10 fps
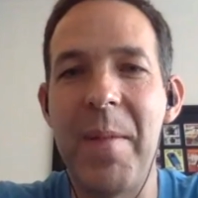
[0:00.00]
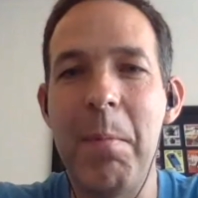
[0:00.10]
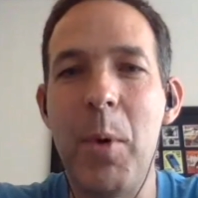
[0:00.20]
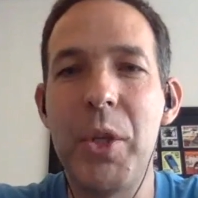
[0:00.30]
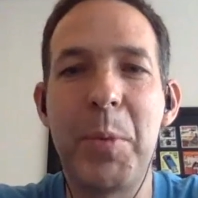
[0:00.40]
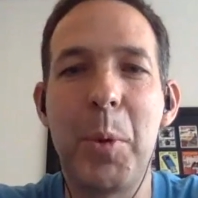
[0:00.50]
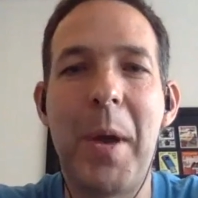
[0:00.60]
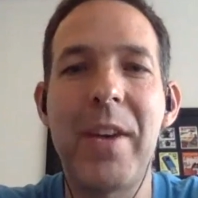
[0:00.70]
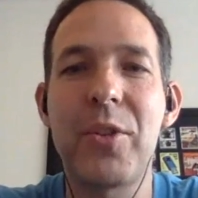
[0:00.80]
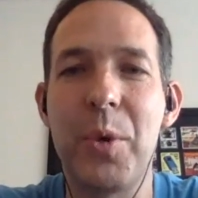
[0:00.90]
multiple
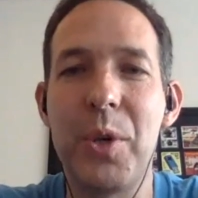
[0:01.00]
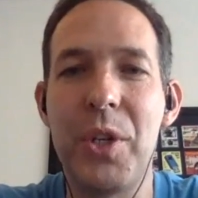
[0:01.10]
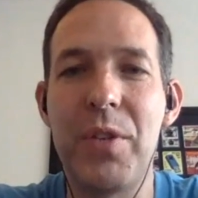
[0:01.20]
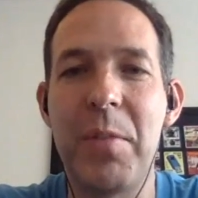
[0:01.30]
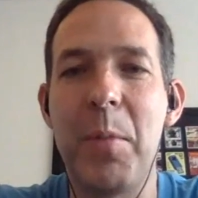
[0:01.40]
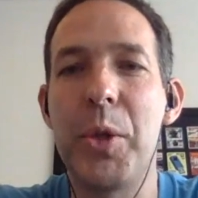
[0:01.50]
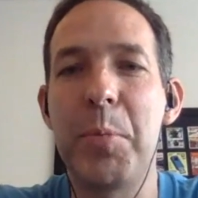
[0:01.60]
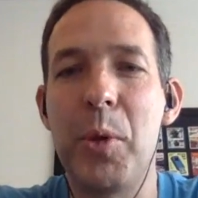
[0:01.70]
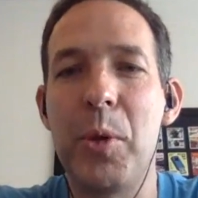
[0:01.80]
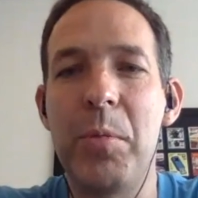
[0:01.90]
passwords for
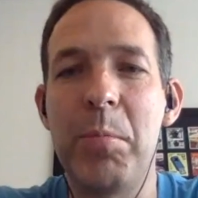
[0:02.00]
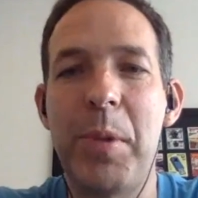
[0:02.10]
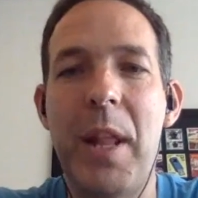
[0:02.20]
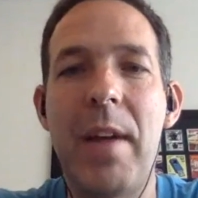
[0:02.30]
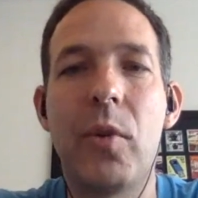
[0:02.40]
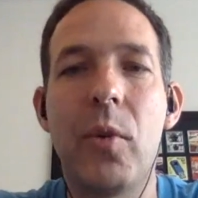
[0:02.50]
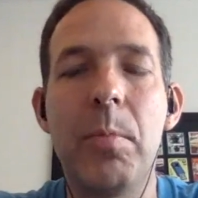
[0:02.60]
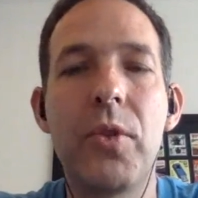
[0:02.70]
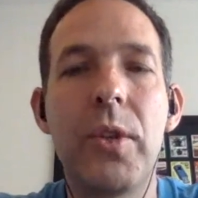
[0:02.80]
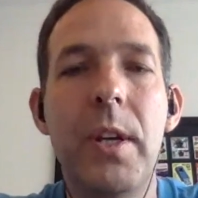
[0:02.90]
multiple
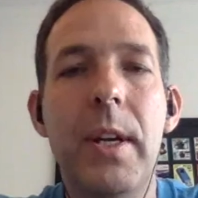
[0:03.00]
platforms?